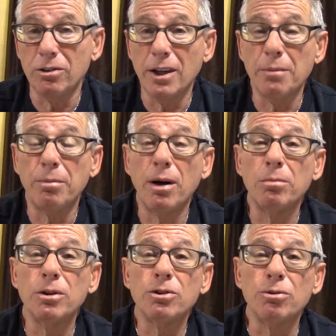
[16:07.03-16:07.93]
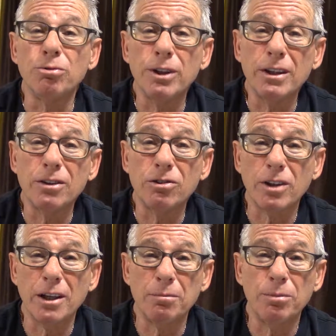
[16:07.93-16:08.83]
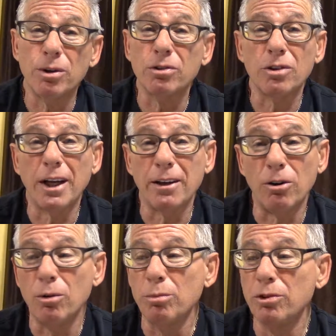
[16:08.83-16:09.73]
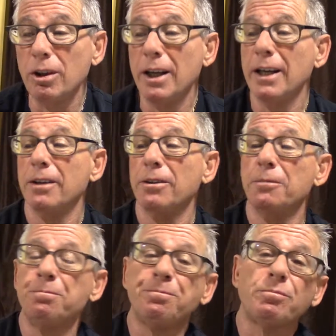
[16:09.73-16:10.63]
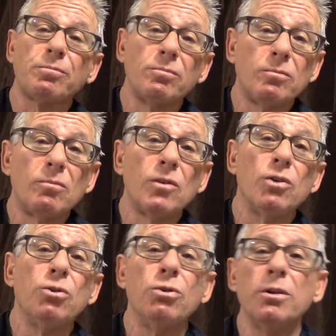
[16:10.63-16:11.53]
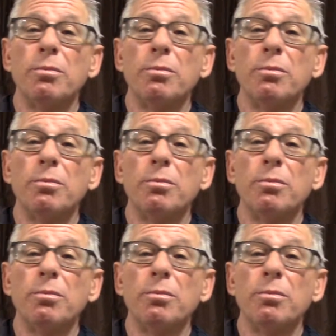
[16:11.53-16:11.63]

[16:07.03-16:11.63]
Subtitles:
they publish real estate books like Homes and Land. You could